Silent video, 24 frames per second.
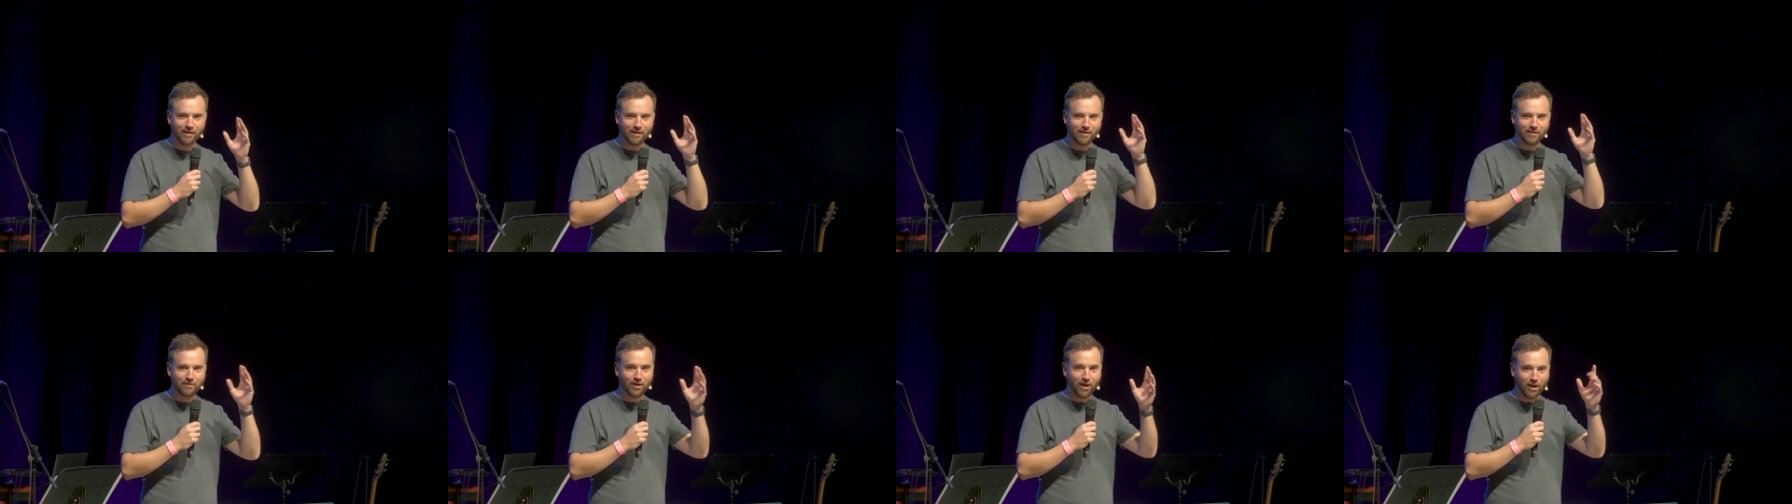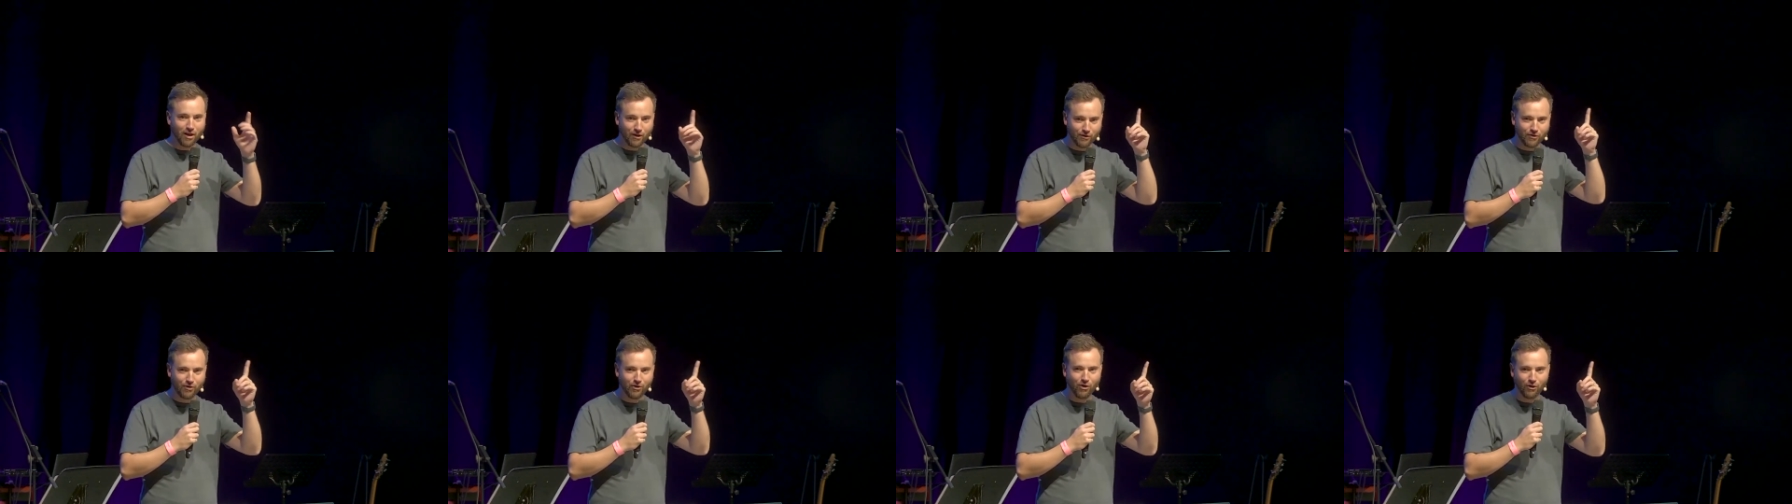that are
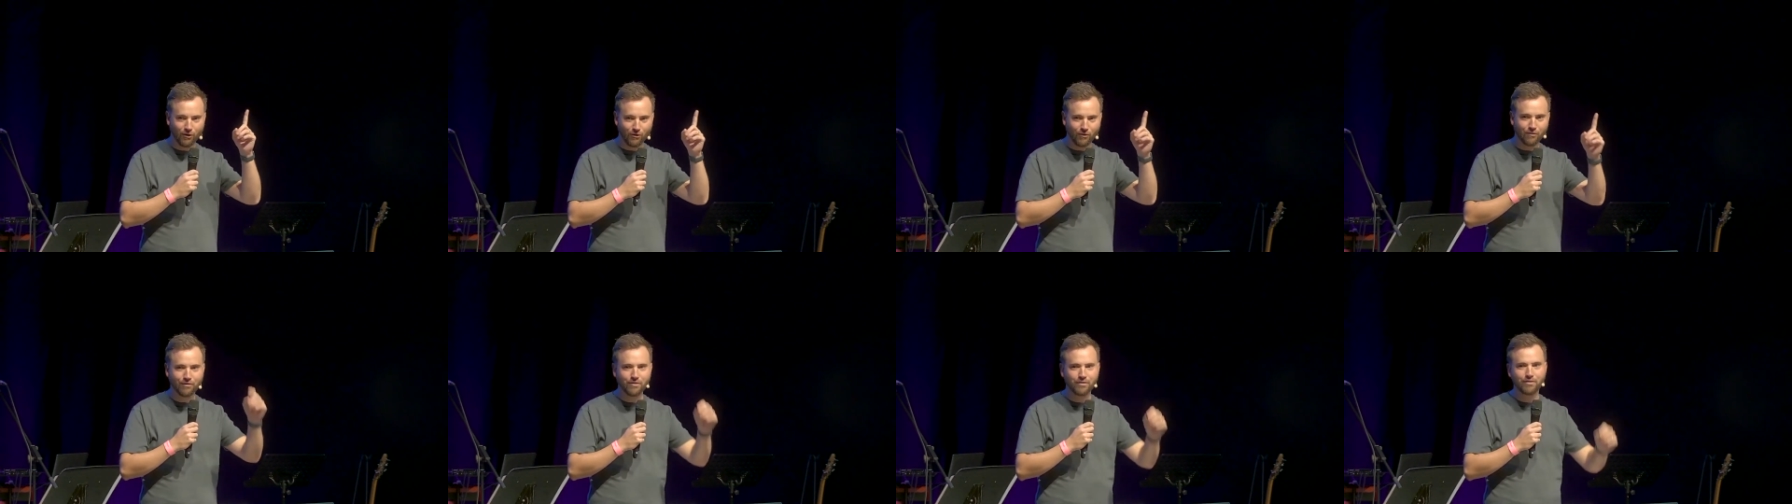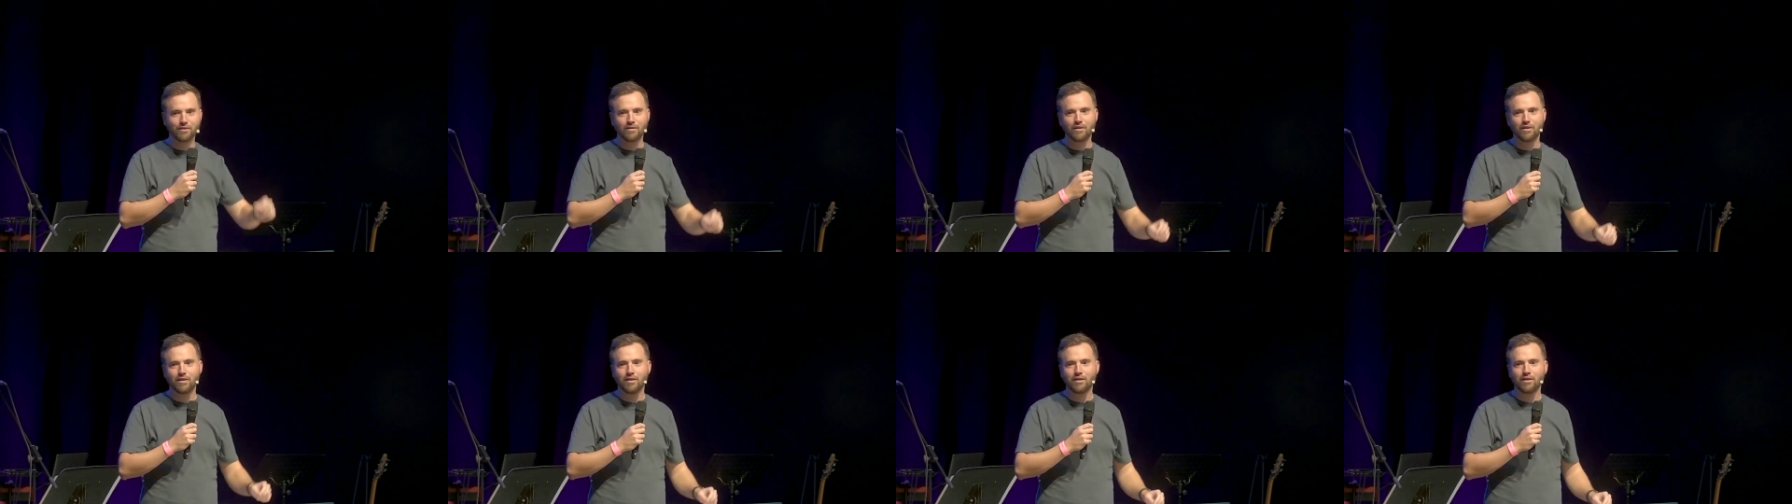not
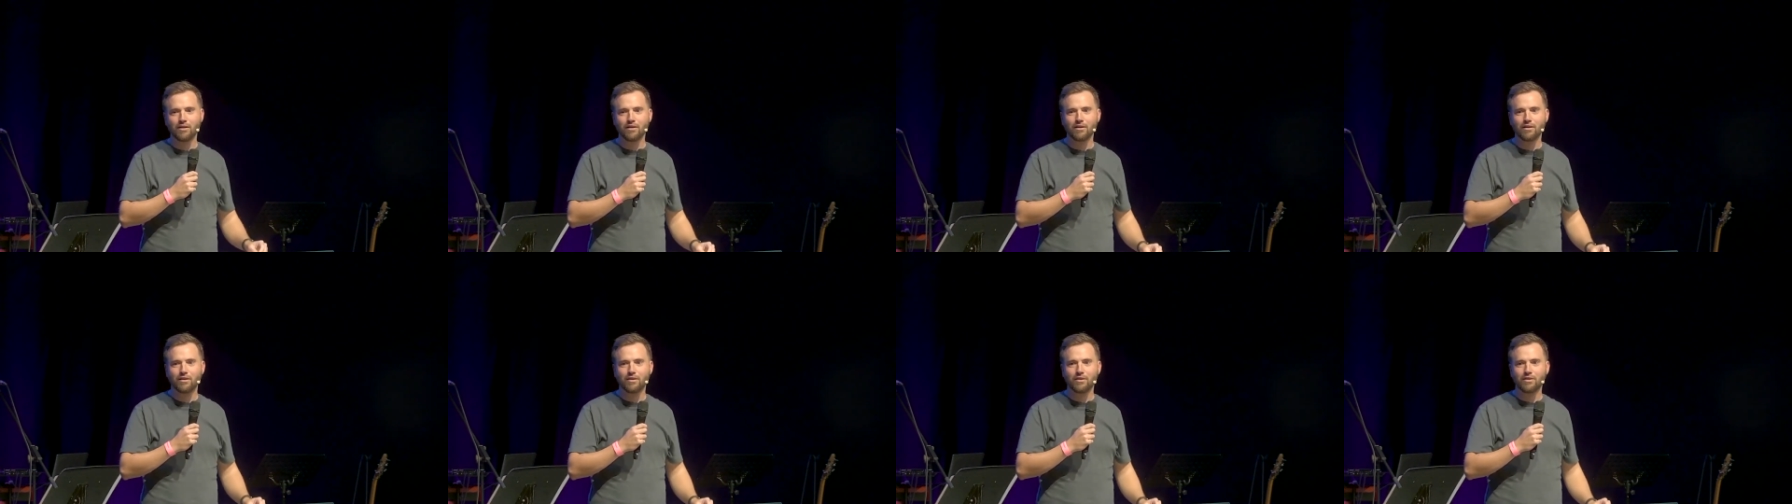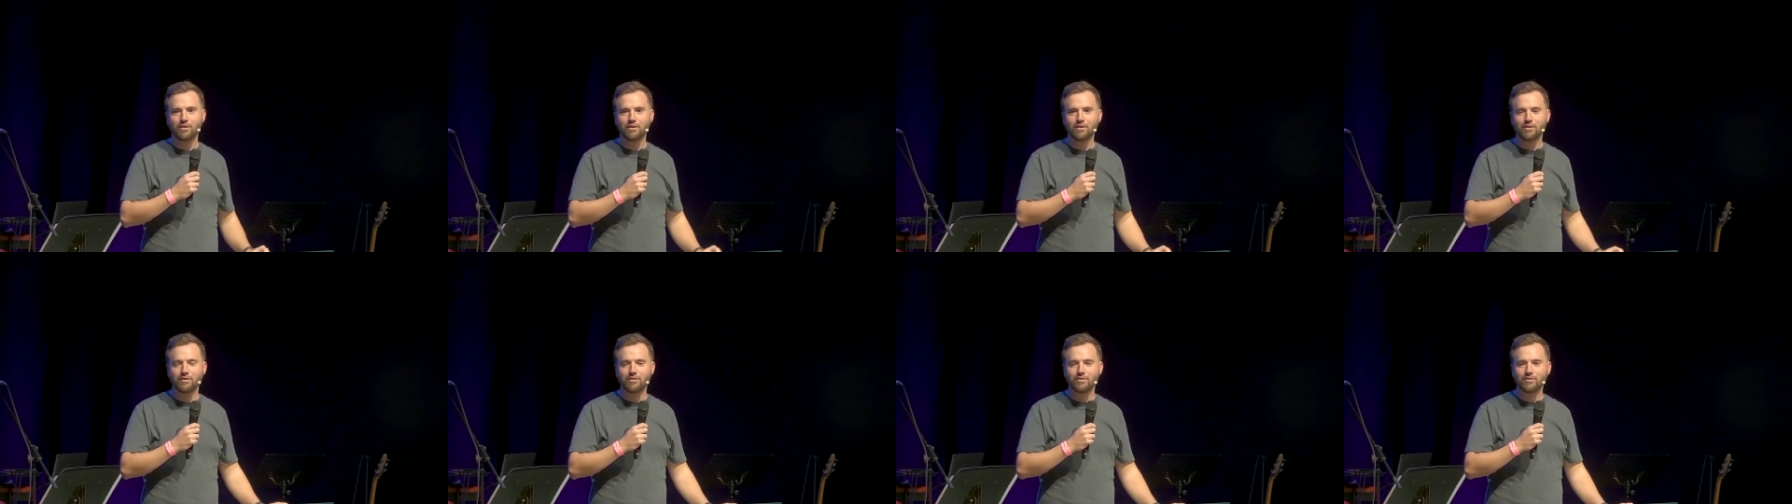
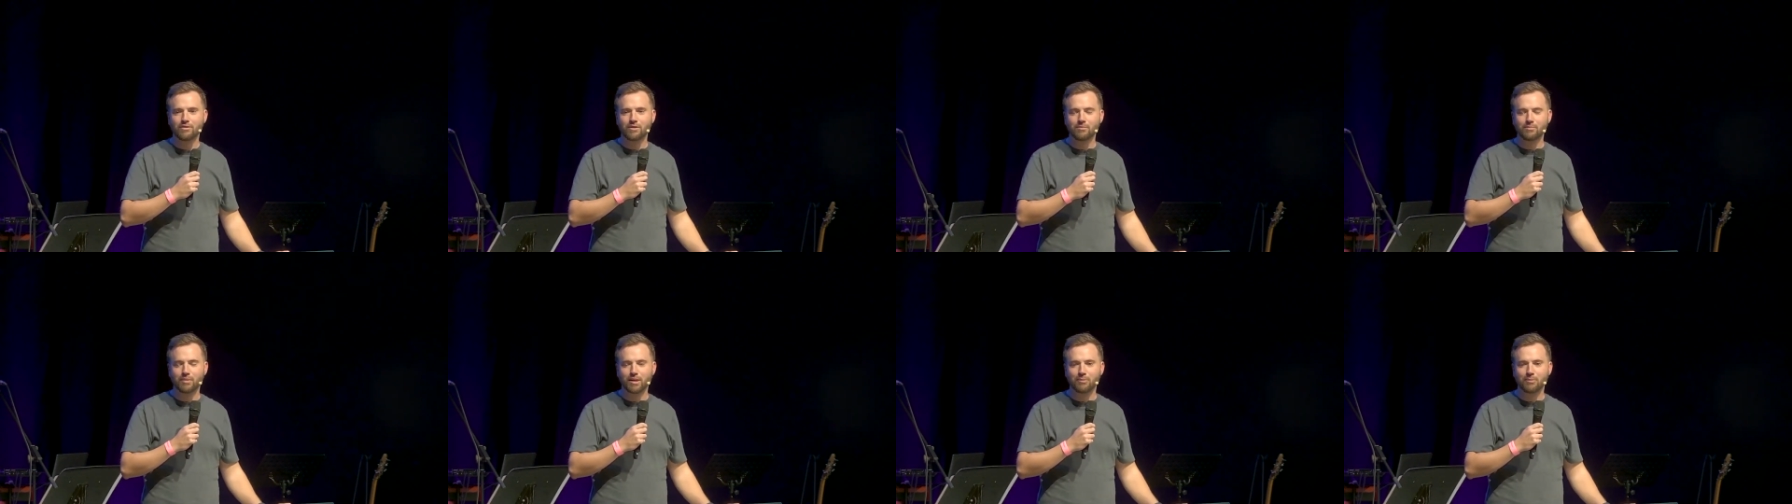the big